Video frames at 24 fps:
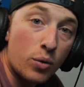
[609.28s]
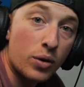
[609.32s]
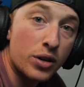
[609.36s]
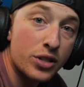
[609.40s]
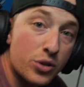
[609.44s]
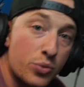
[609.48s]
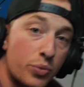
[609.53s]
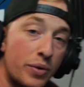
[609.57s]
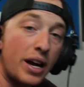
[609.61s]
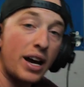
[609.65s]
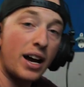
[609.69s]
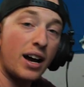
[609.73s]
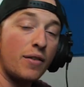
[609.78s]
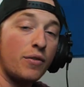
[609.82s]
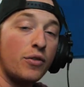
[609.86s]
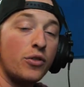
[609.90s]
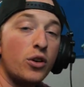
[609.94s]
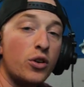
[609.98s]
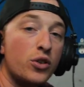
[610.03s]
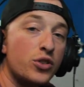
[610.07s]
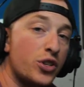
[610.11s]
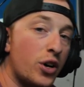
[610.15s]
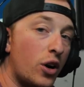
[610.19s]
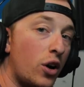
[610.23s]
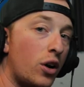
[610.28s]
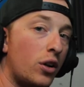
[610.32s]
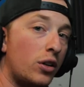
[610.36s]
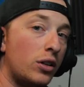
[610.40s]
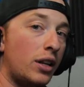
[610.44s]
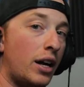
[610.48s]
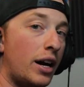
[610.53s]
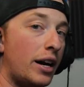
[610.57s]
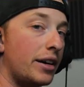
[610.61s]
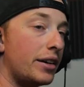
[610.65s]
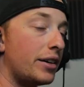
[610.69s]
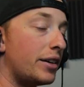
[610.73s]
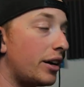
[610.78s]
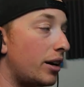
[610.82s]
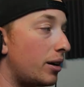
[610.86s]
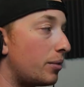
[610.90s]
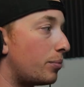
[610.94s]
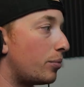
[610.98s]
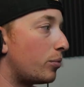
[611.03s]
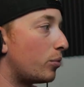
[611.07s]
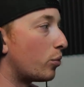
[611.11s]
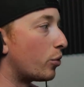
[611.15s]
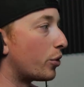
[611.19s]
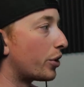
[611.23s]
once we have those all lined
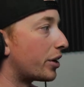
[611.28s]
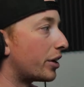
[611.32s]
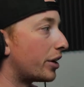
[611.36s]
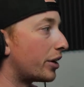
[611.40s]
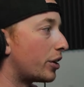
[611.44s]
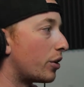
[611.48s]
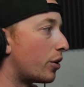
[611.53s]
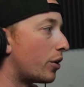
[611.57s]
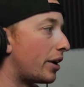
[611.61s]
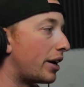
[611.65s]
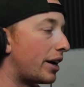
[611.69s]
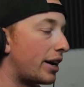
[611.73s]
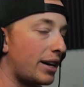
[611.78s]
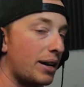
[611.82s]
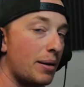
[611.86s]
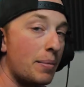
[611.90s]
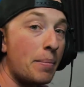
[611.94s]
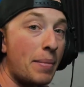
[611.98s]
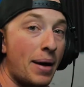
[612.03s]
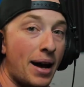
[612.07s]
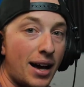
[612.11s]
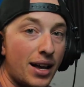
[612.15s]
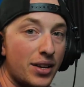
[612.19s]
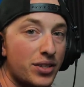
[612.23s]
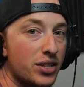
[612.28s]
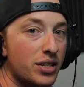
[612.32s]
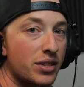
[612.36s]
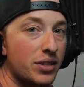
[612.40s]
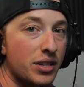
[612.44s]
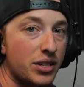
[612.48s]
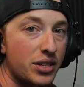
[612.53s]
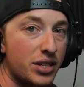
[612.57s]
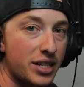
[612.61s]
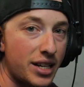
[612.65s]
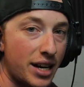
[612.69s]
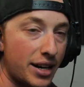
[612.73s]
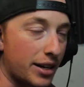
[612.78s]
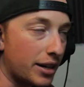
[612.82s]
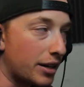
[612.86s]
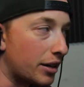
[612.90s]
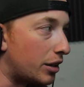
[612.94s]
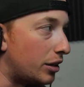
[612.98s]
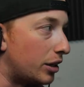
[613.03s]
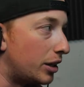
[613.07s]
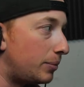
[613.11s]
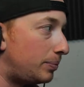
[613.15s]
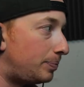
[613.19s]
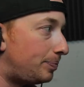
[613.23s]
up, we're gonna go ahead and mask this second
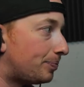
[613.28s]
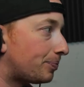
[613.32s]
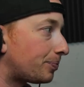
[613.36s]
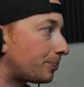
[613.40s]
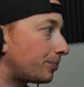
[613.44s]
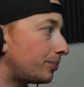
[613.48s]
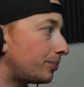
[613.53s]
clip,